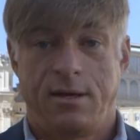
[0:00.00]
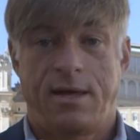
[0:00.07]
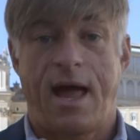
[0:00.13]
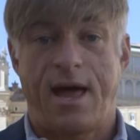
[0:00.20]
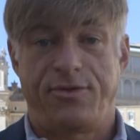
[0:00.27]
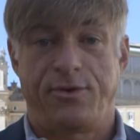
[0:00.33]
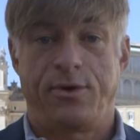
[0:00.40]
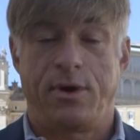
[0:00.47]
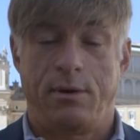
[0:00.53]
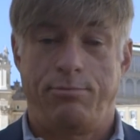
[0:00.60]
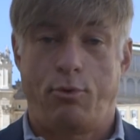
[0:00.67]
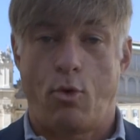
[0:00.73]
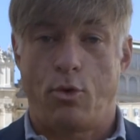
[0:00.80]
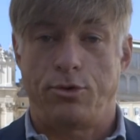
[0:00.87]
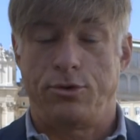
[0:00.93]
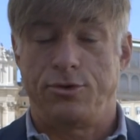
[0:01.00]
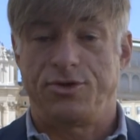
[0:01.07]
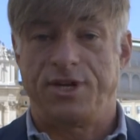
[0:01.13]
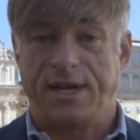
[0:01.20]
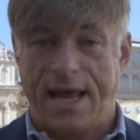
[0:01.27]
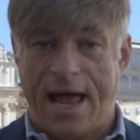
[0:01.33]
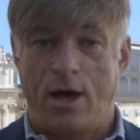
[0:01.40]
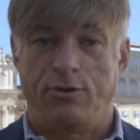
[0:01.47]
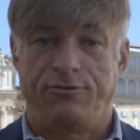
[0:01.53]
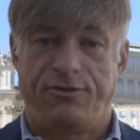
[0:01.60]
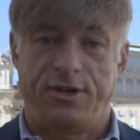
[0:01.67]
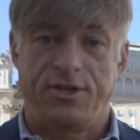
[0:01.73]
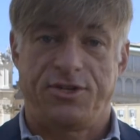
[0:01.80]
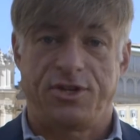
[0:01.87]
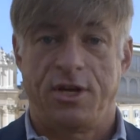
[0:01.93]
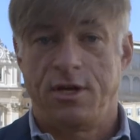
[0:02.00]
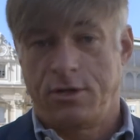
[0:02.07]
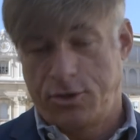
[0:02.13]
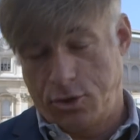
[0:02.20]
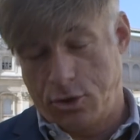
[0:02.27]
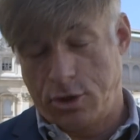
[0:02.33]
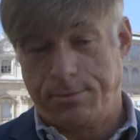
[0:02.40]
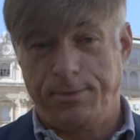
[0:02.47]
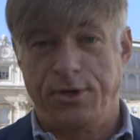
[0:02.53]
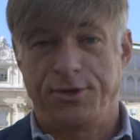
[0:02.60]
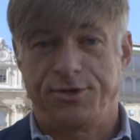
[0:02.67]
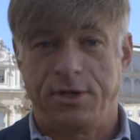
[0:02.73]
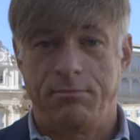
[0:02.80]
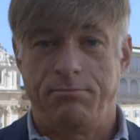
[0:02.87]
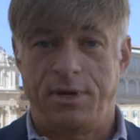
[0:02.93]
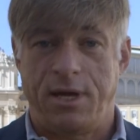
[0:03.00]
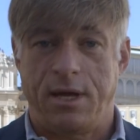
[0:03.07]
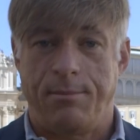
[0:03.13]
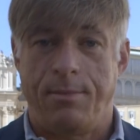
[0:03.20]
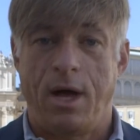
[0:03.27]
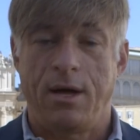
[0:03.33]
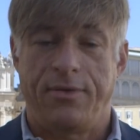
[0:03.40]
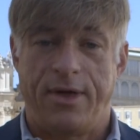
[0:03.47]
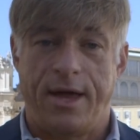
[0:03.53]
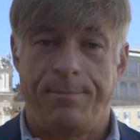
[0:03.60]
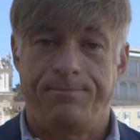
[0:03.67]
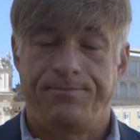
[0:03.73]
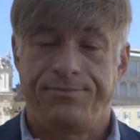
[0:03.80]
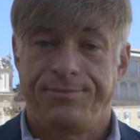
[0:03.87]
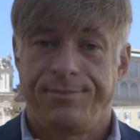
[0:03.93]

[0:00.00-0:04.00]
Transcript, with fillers: Catholic reporters and outfits, Church Militant being among them.